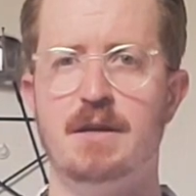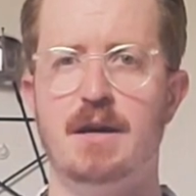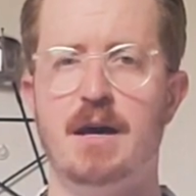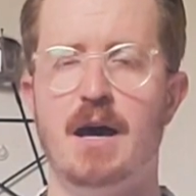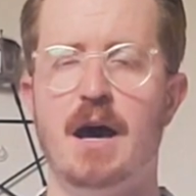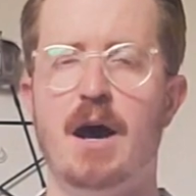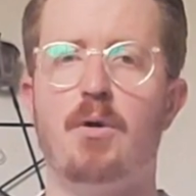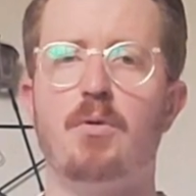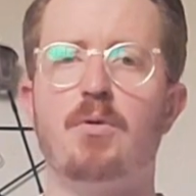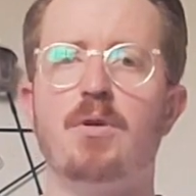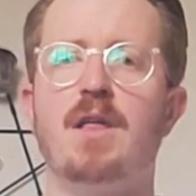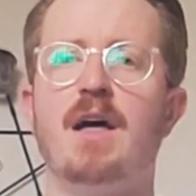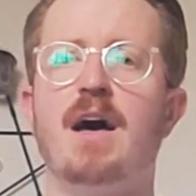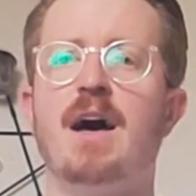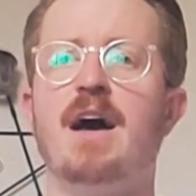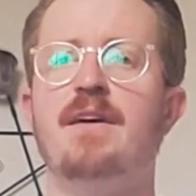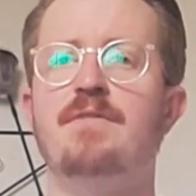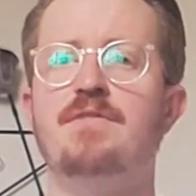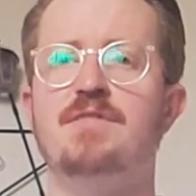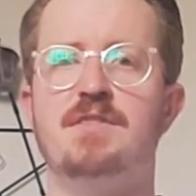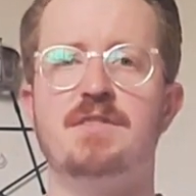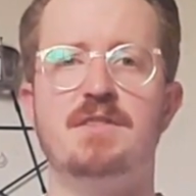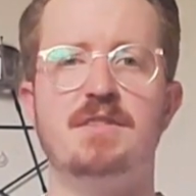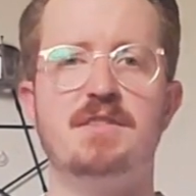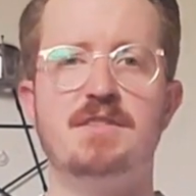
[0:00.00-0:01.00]
Our
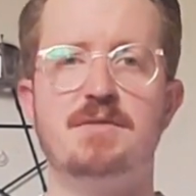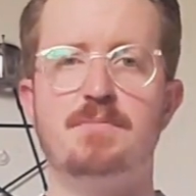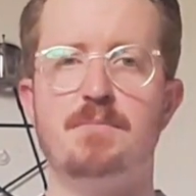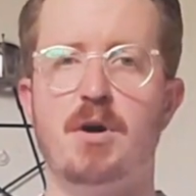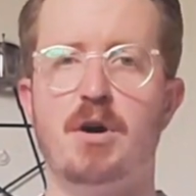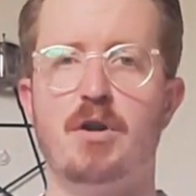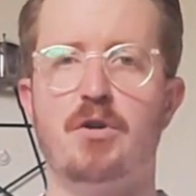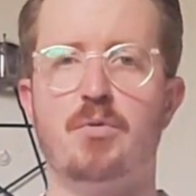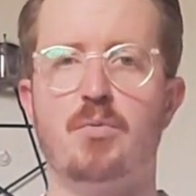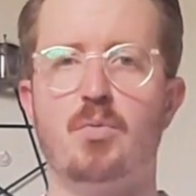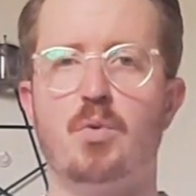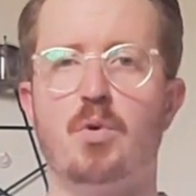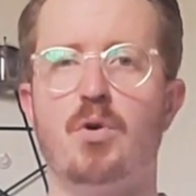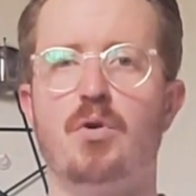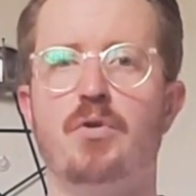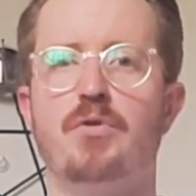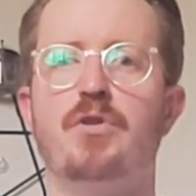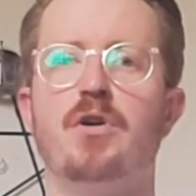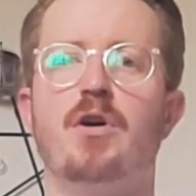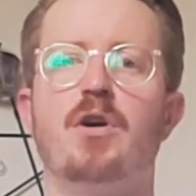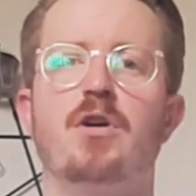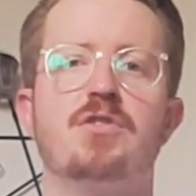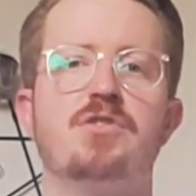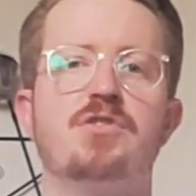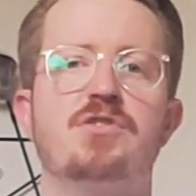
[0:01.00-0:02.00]
lives in this modern world
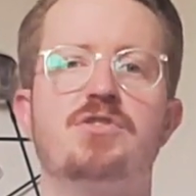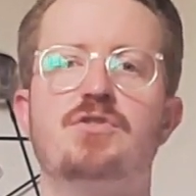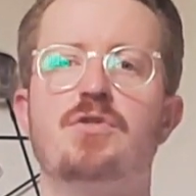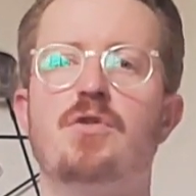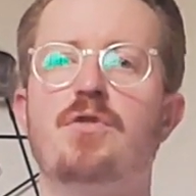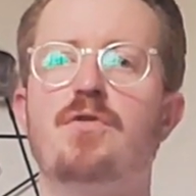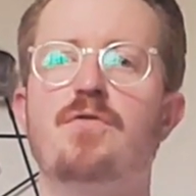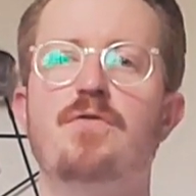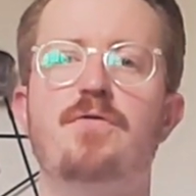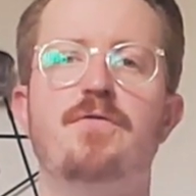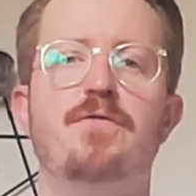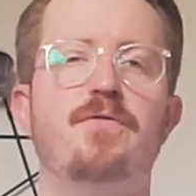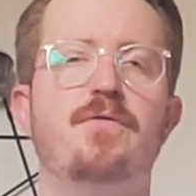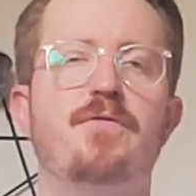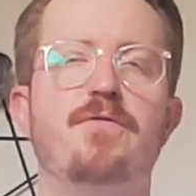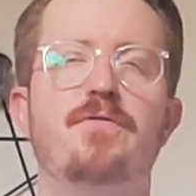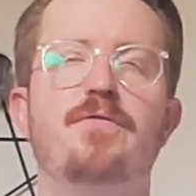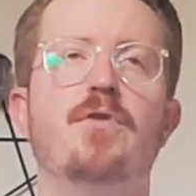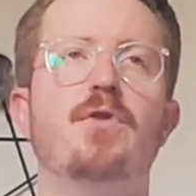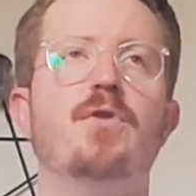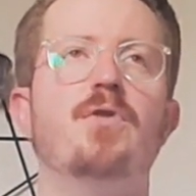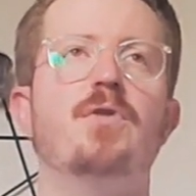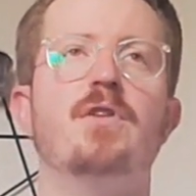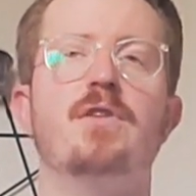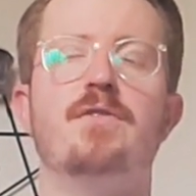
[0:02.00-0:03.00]
are so
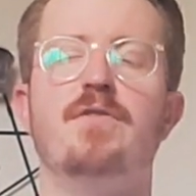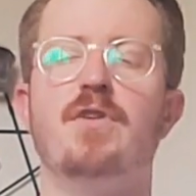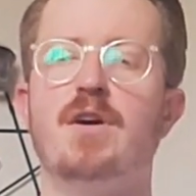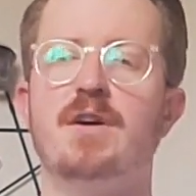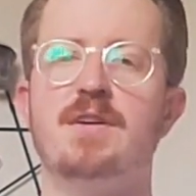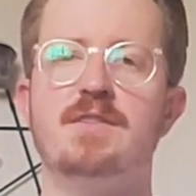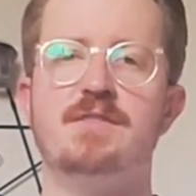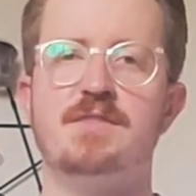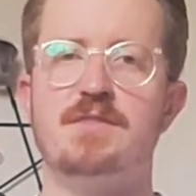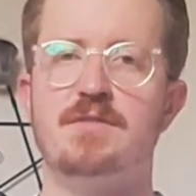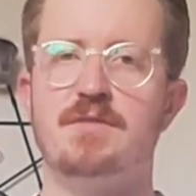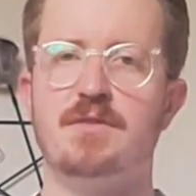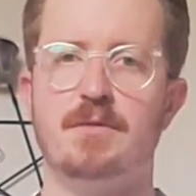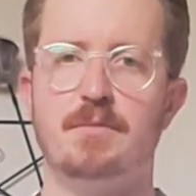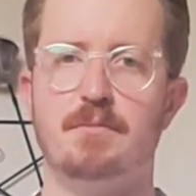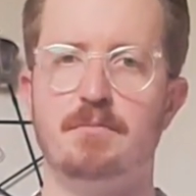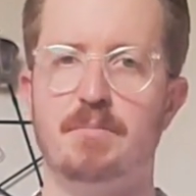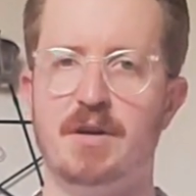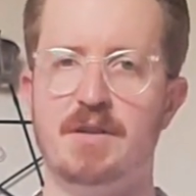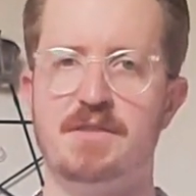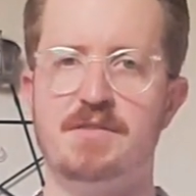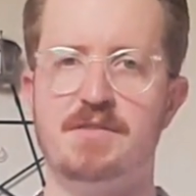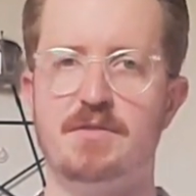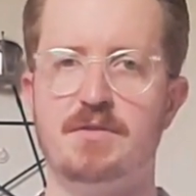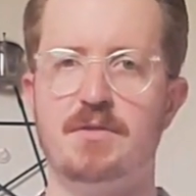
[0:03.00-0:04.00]
full of hustle and
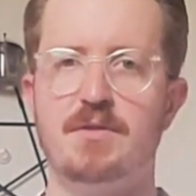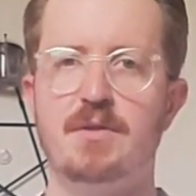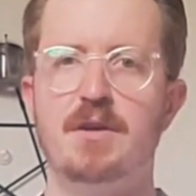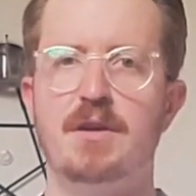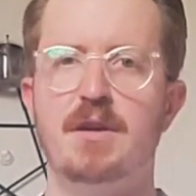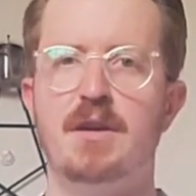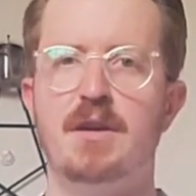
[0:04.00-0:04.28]
bustle,